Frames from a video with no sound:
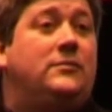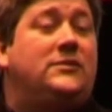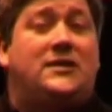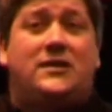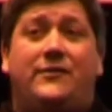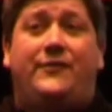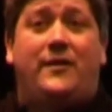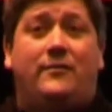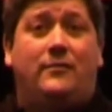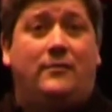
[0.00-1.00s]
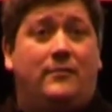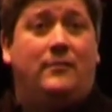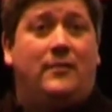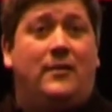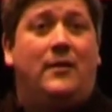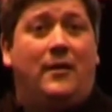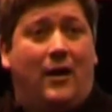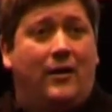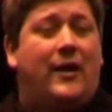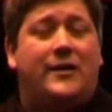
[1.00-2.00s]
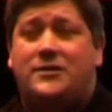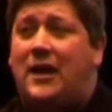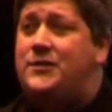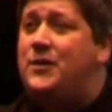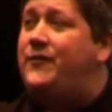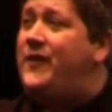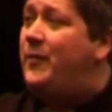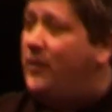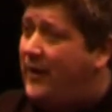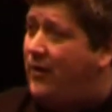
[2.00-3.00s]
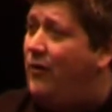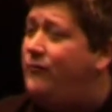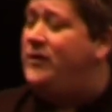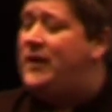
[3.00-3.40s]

Does that sound fair? Yes, sir. Okay, let's stand to our feet. We're going to make offering